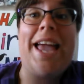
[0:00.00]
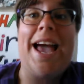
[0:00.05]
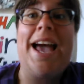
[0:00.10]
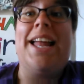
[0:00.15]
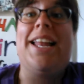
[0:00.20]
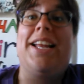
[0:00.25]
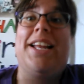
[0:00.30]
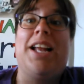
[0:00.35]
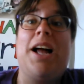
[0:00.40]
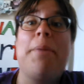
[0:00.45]

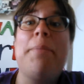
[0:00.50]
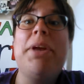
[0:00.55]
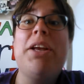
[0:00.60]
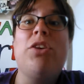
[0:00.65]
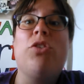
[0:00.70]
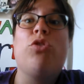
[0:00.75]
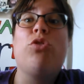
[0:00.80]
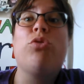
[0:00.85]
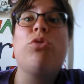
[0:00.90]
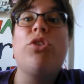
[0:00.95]
at it. I
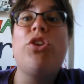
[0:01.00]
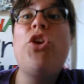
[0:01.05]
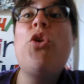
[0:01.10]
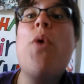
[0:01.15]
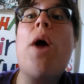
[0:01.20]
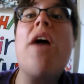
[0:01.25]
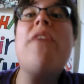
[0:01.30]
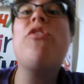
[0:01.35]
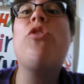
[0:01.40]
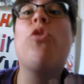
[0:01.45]
mean,
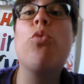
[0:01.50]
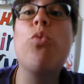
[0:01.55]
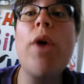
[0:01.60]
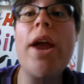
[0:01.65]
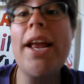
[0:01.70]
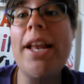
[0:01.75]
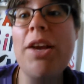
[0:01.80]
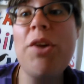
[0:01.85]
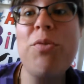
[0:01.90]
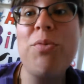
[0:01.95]
you have
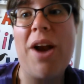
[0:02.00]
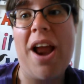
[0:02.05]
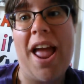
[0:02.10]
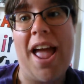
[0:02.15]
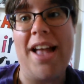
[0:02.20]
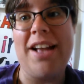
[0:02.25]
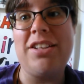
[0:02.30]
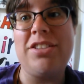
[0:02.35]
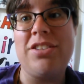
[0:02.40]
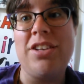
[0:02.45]
Granny
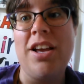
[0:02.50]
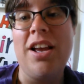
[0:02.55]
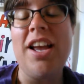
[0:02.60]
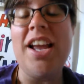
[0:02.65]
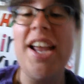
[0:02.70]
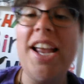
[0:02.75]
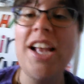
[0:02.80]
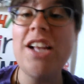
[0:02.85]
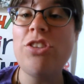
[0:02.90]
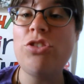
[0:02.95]
Rags
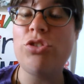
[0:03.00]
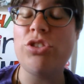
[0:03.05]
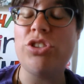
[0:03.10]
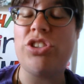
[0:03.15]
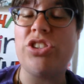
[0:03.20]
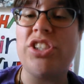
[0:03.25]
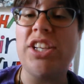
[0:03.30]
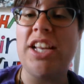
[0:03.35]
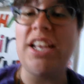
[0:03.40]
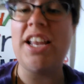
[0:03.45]

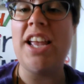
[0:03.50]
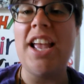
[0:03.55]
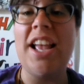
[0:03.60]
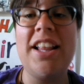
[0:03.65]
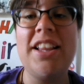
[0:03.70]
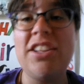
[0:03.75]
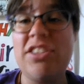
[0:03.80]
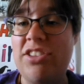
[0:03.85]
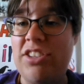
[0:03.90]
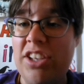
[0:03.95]
interested
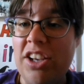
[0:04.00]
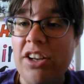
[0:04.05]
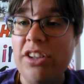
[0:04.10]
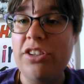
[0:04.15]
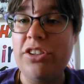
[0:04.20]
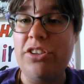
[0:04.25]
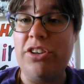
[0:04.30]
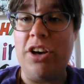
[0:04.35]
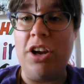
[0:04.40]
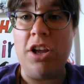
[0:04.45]
in this
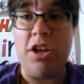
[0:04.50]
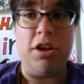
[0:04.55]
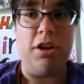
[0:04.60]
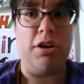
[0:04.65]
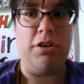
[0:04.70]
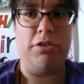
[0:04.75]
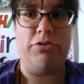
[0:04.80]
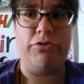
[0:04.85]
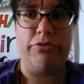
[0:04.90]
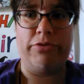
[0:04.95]
younger,
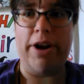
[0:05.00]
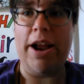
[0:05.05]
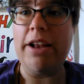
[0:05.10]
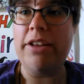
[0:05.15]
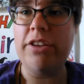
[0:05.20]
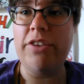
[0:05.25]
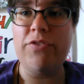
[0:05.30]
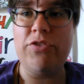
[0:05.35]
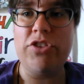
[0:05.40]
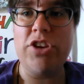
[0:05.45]

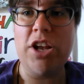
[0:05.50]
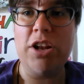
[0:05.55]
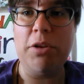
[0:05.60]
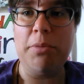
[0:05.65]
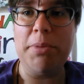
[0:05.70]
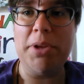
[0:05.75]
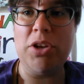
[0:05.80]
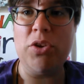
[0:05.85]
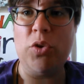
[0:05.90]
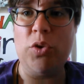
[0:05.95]
attractive
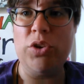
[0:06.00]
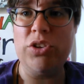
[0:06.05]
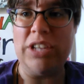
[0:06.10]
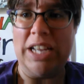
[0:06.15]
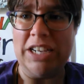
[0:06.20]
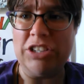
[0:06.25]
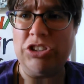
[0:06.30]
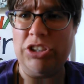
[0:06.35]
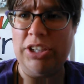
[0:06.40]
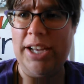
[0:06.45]
gentleman who is
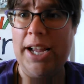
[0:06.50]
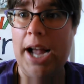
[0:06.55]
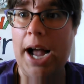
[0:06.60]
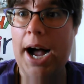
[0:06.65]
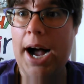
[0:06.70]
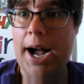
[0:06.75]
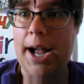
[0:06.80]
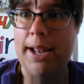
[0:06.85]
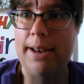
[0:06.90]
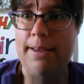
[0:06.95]
actually a
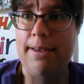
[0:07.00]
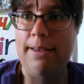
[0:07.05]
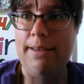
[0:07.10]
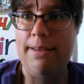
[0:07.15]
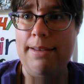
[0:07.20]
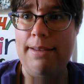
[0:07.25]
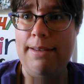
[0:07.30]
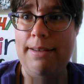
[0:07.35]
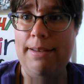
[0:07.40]
god.